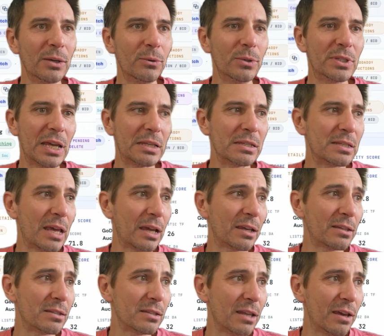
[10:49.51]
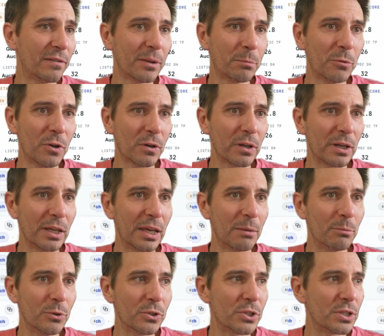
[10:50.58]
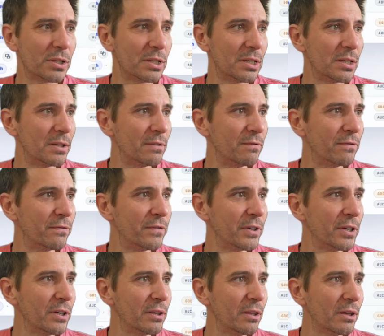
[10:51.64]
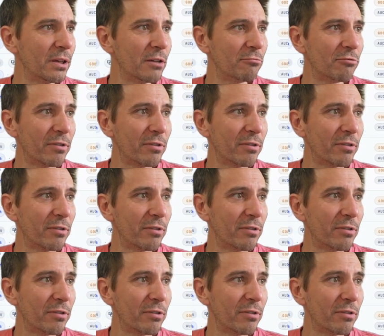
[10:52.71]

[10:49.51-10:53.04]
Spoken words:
With 10 seconds left, I'm not going to get much further.